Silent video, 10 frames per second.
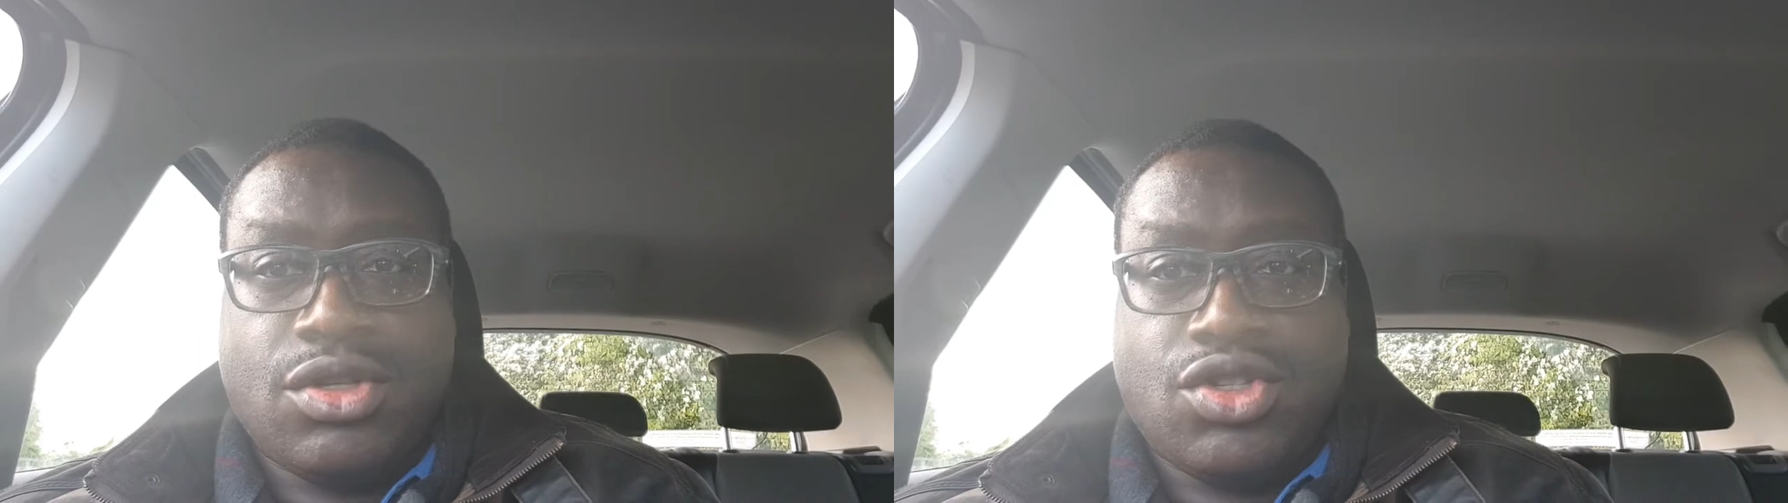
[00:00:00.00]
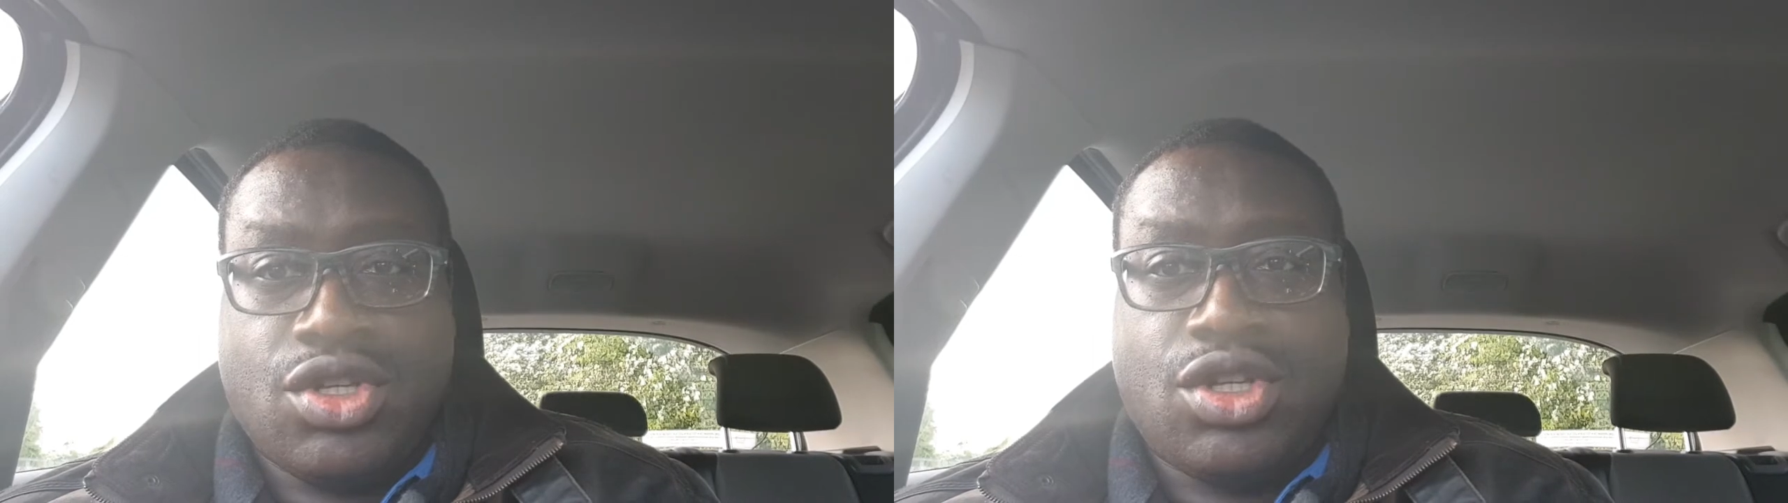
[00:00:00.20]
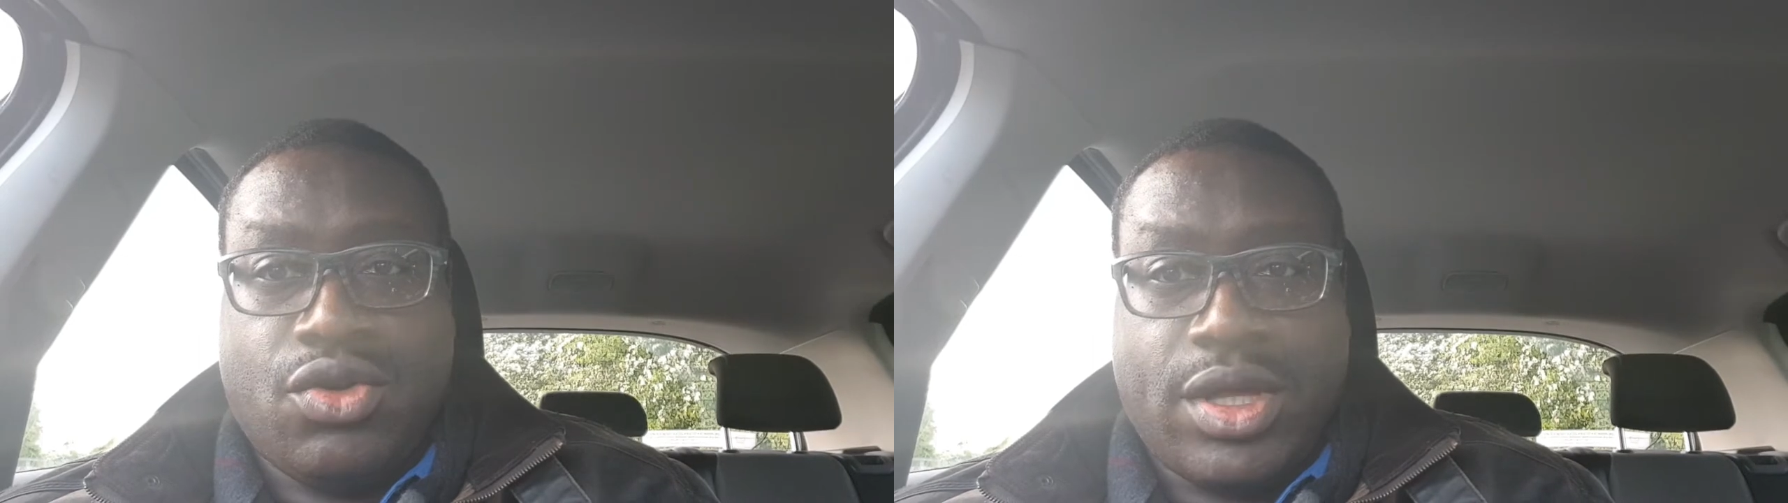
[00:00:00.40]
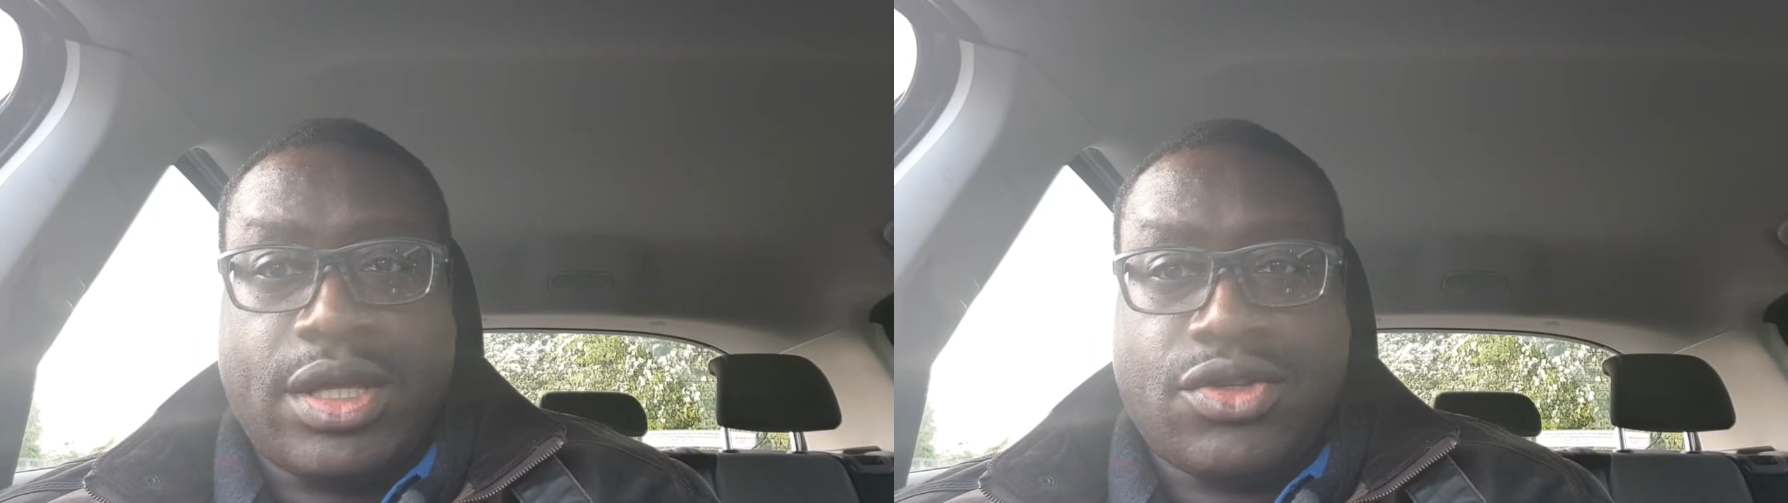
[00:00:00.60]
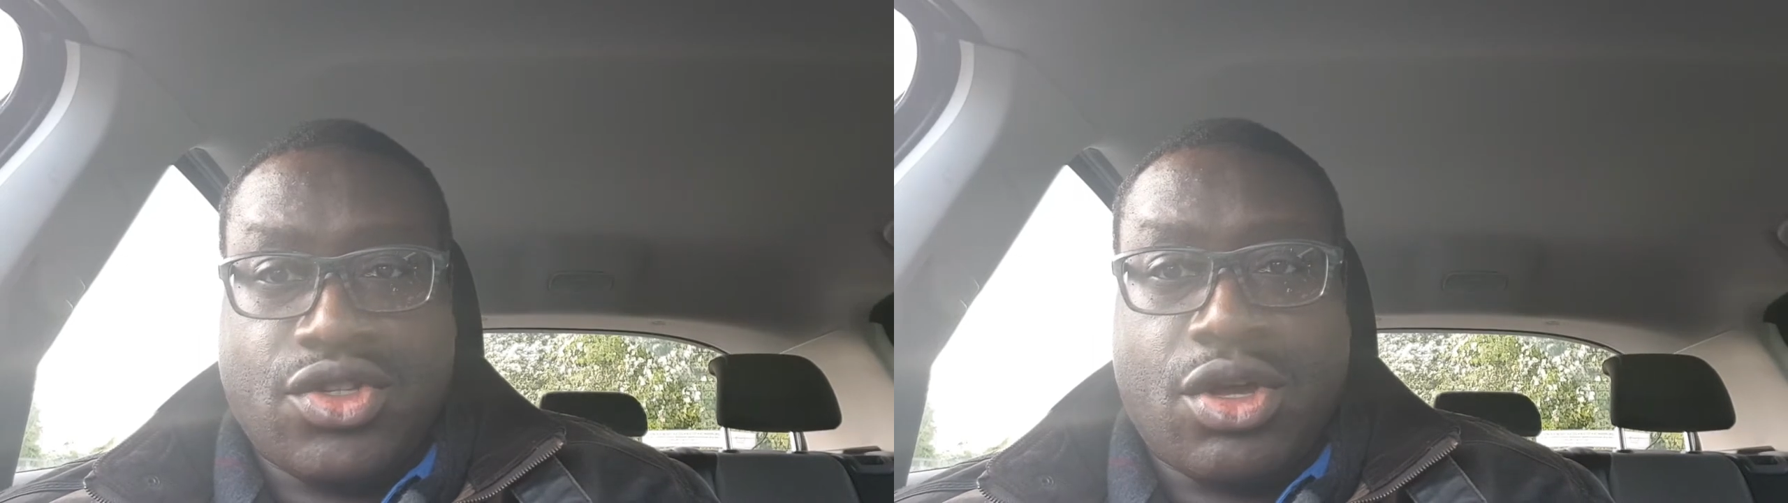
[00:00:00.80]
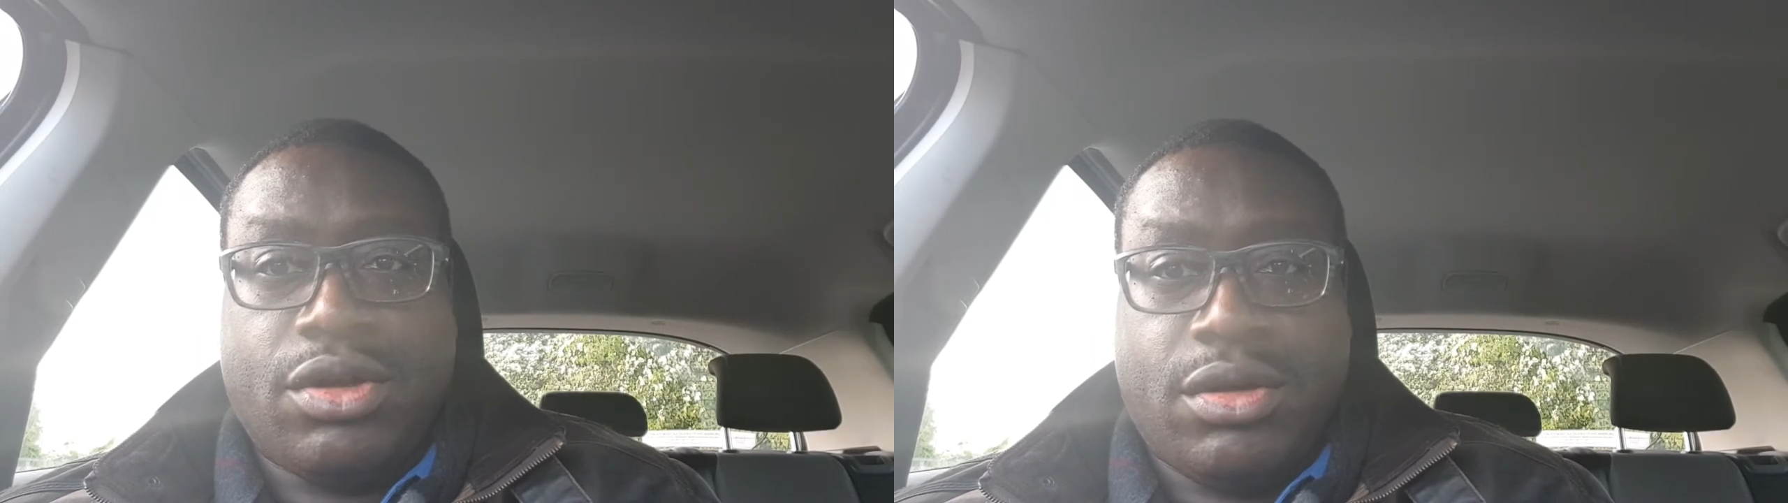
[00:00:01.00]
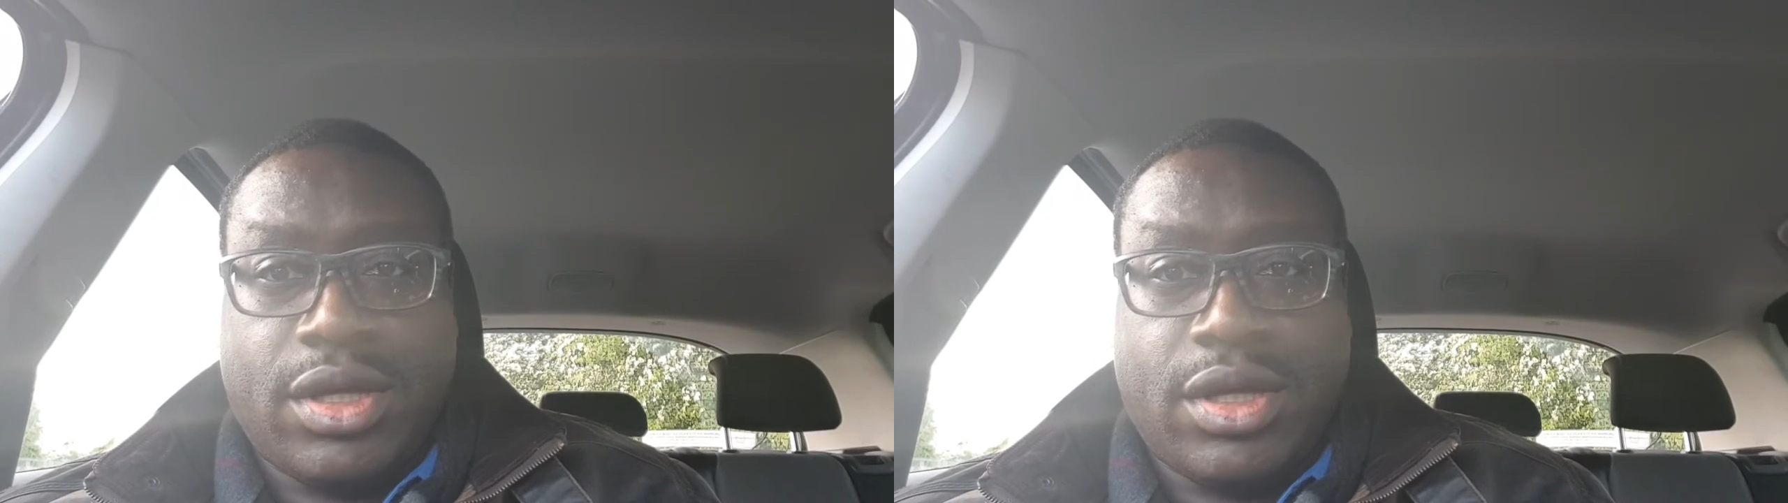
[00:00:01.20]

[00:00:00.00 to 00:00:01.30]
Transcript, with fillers: to do that song